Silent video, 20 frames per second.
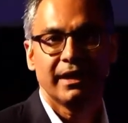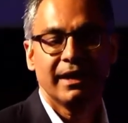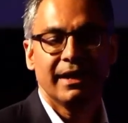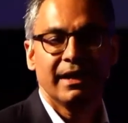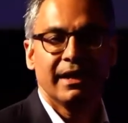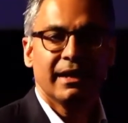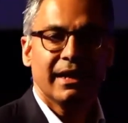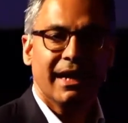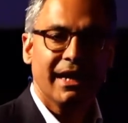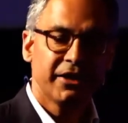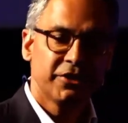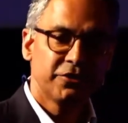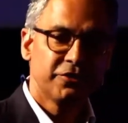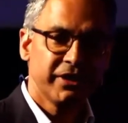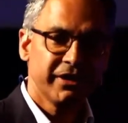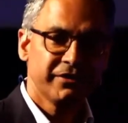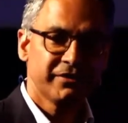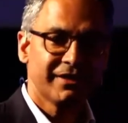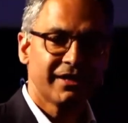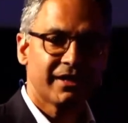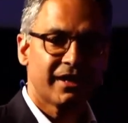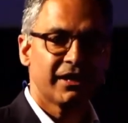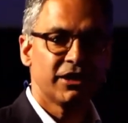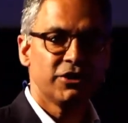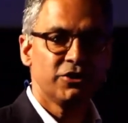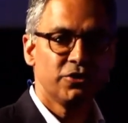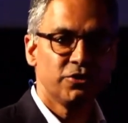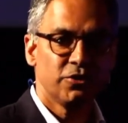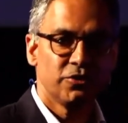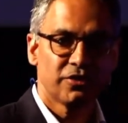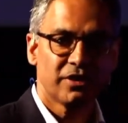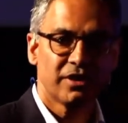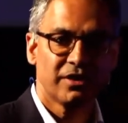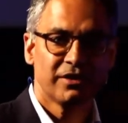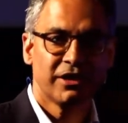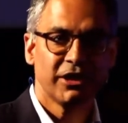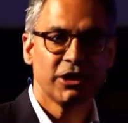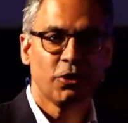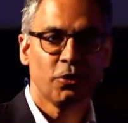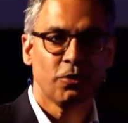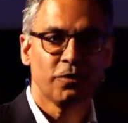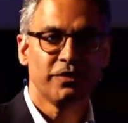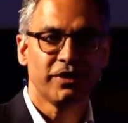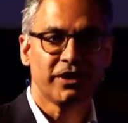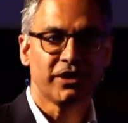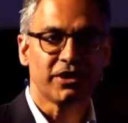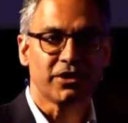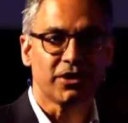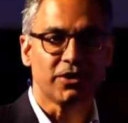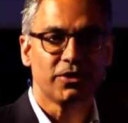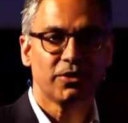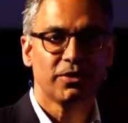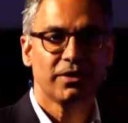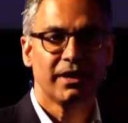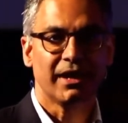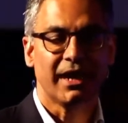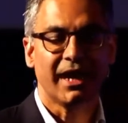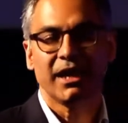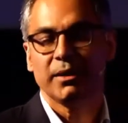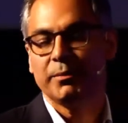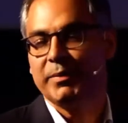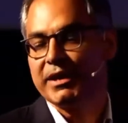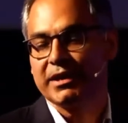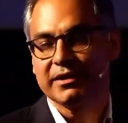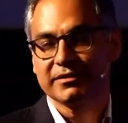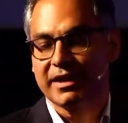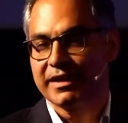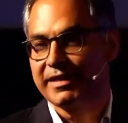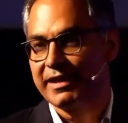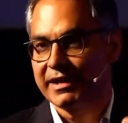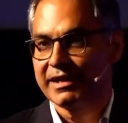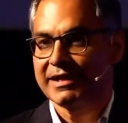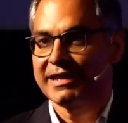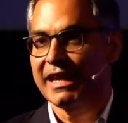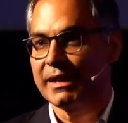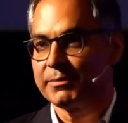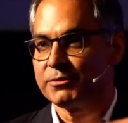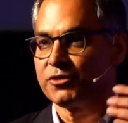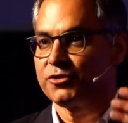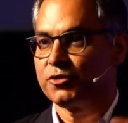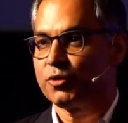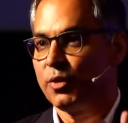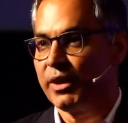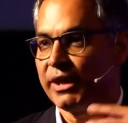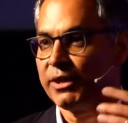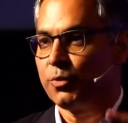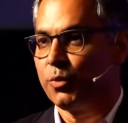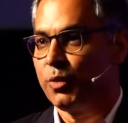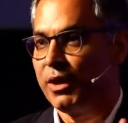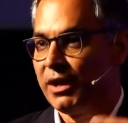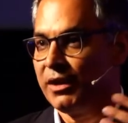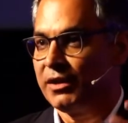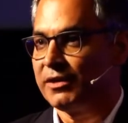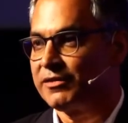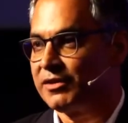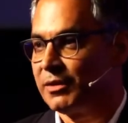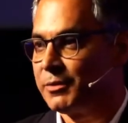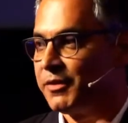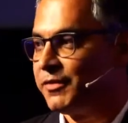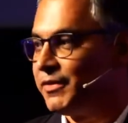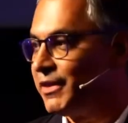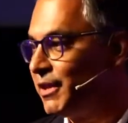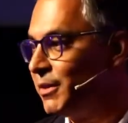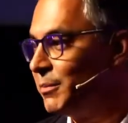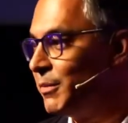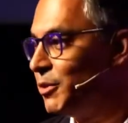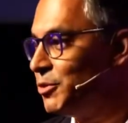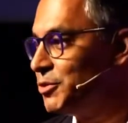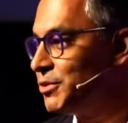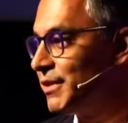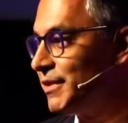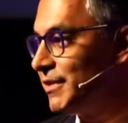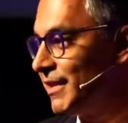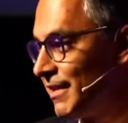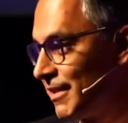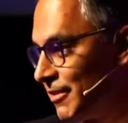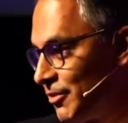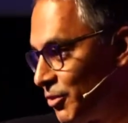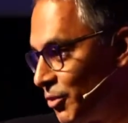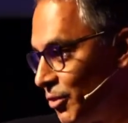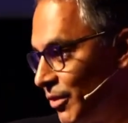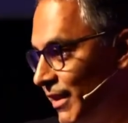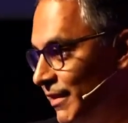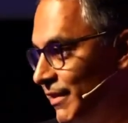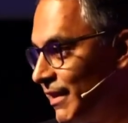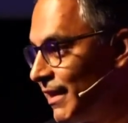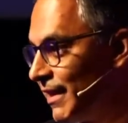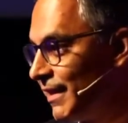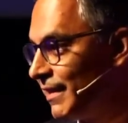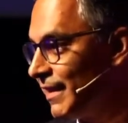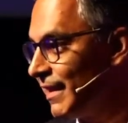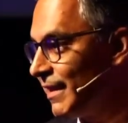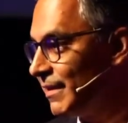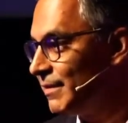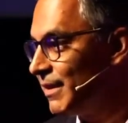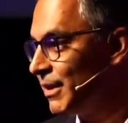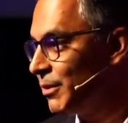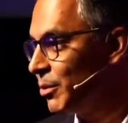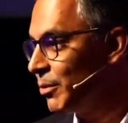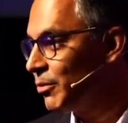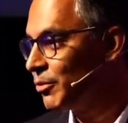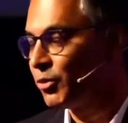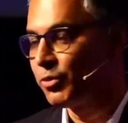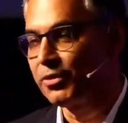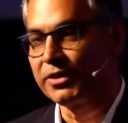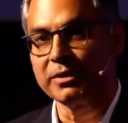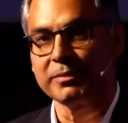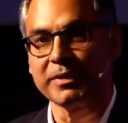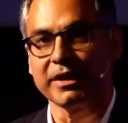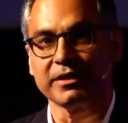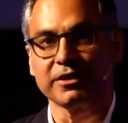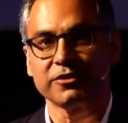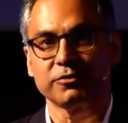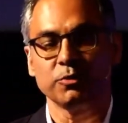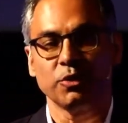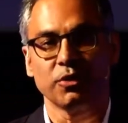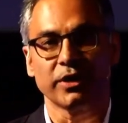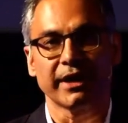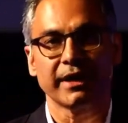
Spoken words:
And the reason that I used the old video, A, because I think it captures quite well some of the emotions and the storytelling that we were talking about this morning,